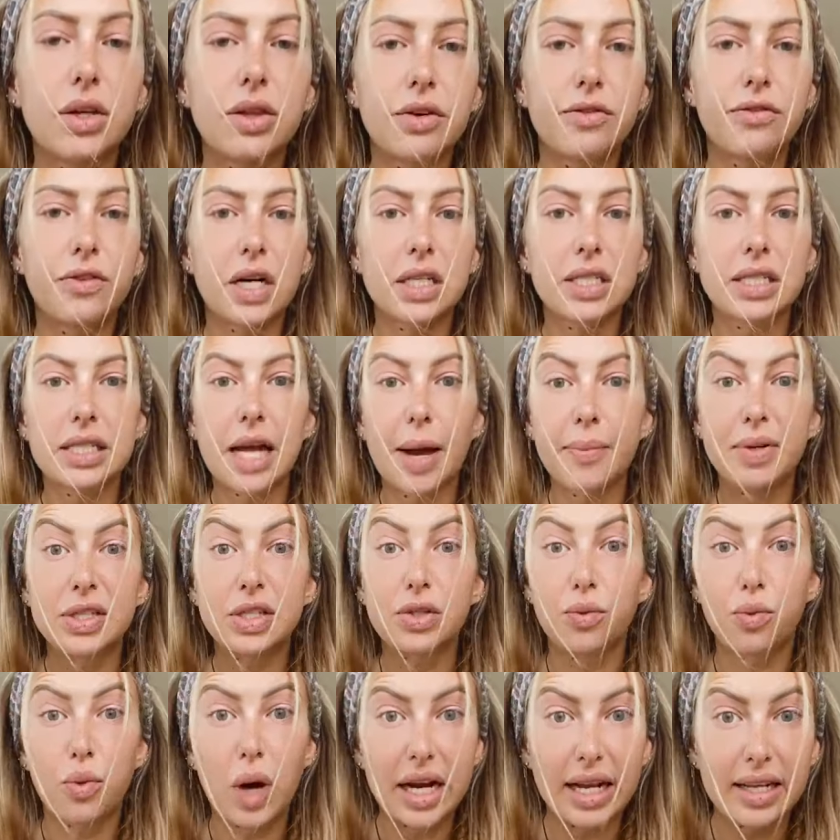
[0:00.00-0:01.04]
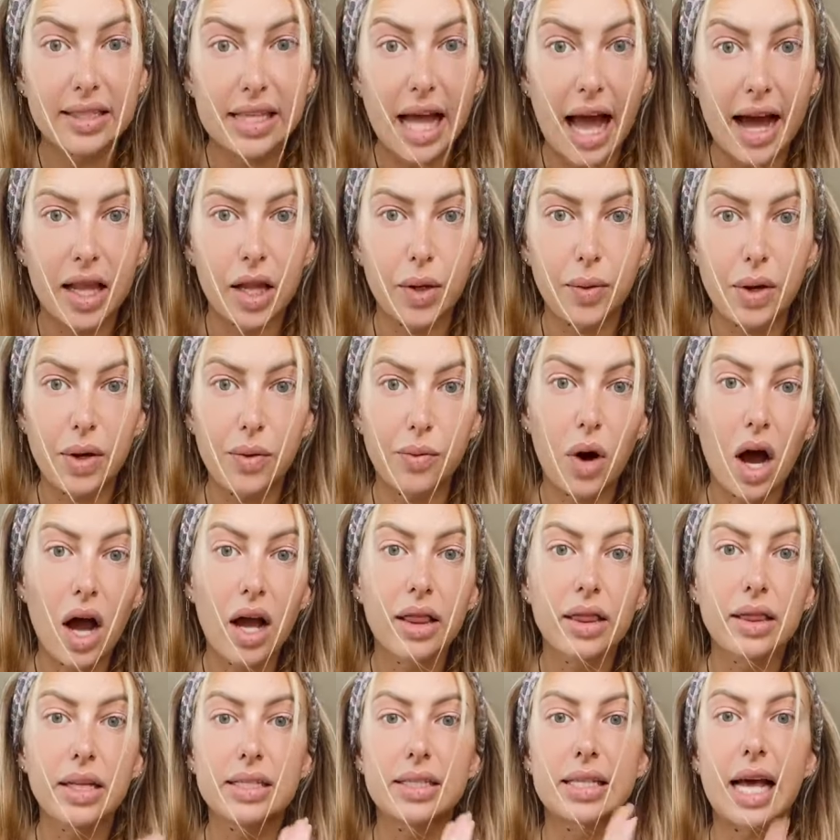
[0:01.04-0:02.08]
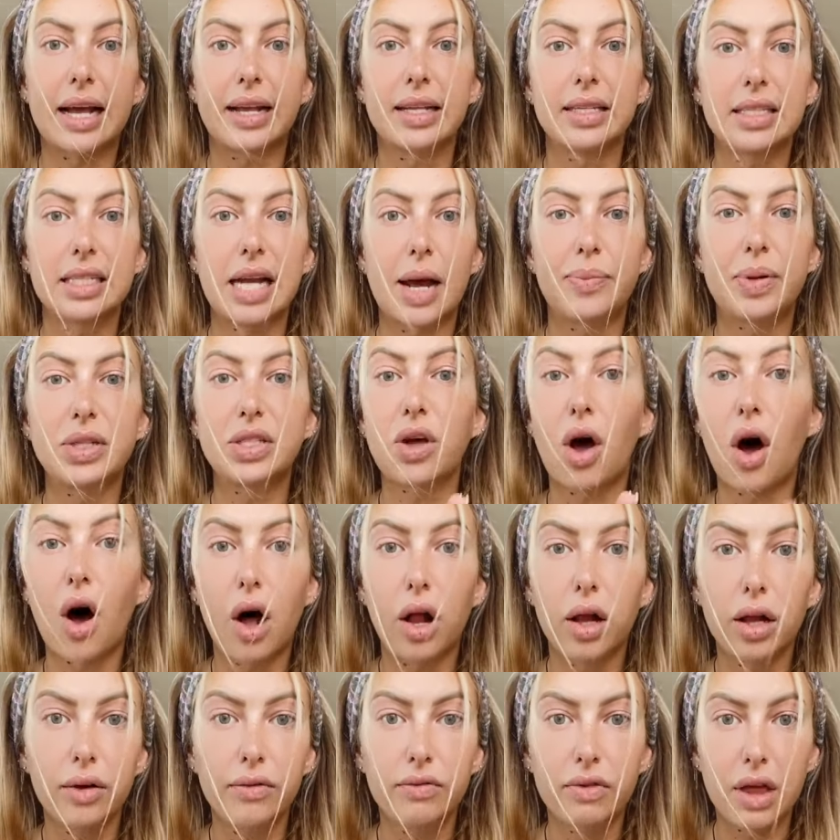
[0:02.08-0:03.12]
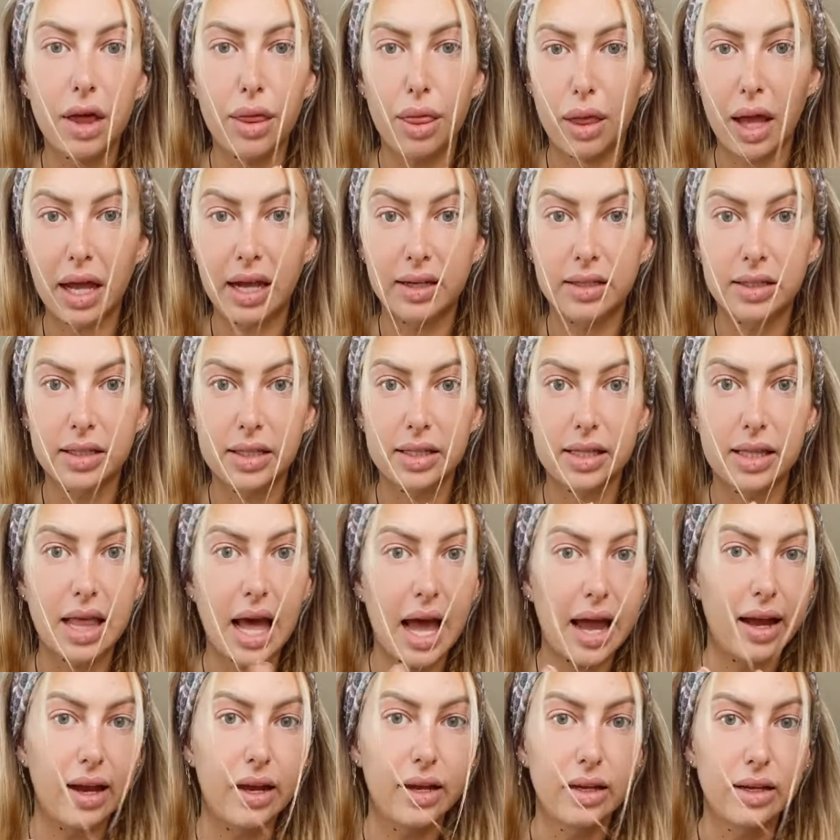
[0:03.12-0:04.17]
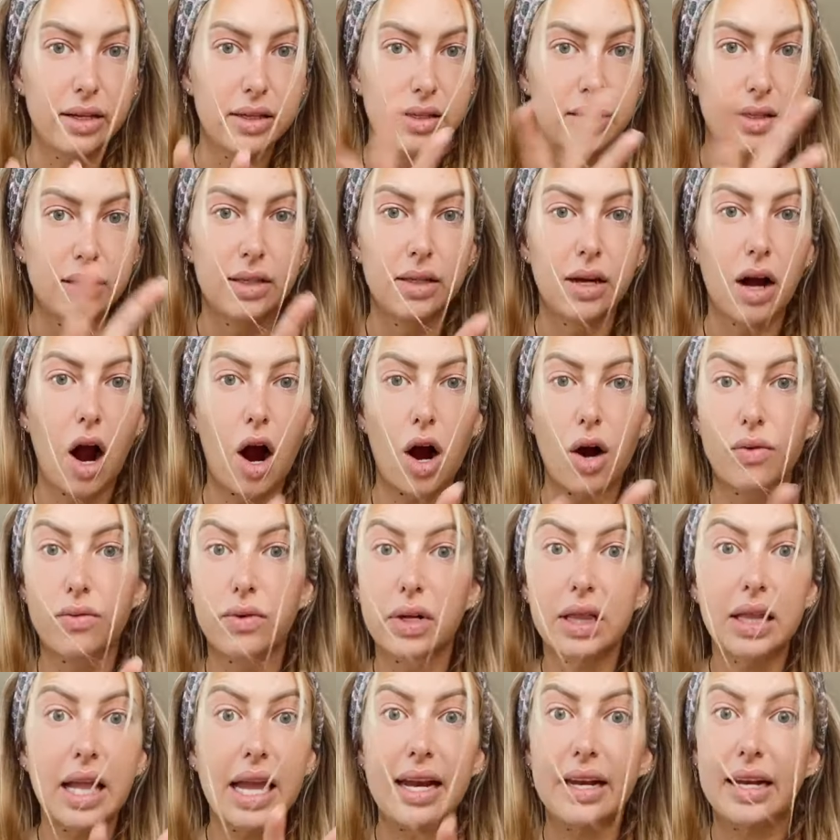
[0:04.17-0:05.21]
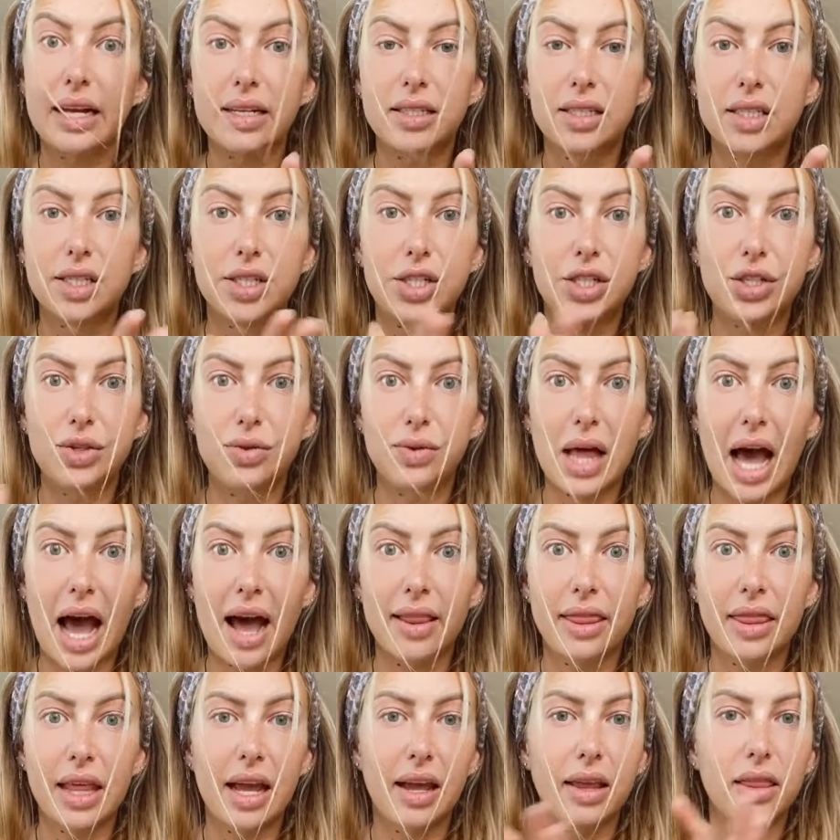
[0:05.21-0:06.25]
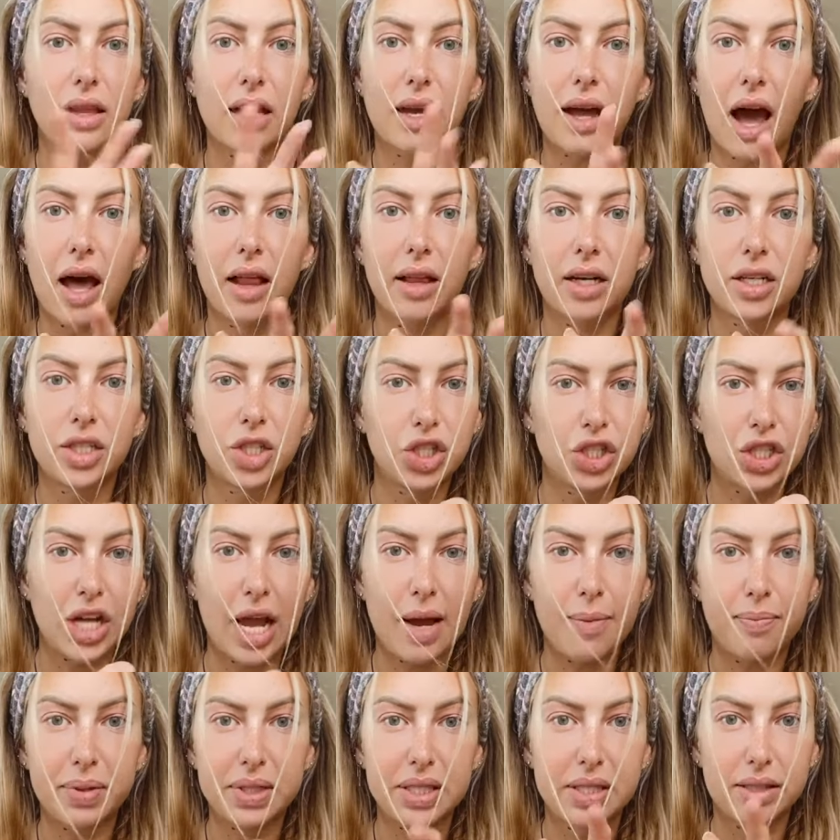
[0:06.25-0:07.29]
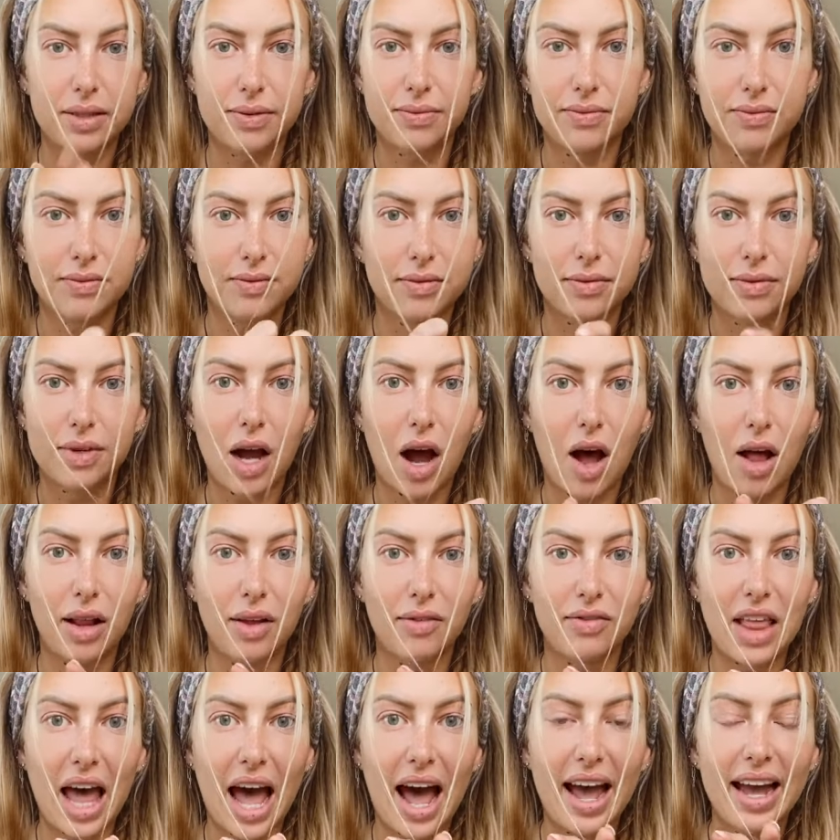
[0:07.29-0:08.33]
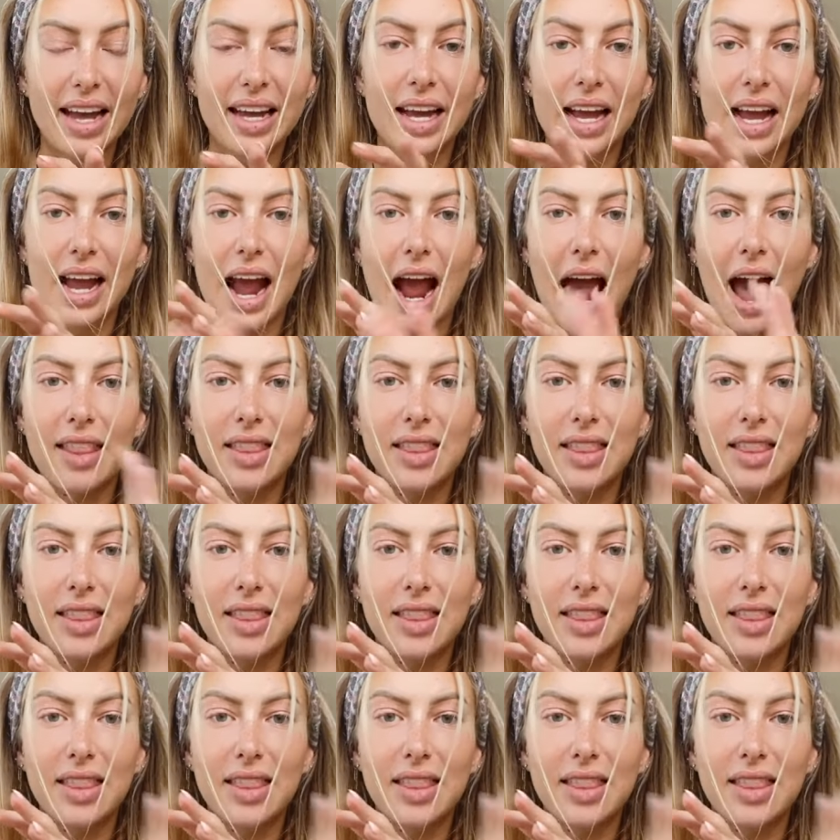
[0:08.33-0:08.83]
So the first step is what exactly we want. The second step is all of the things that are related to that thing, the colors, shapes, all of that.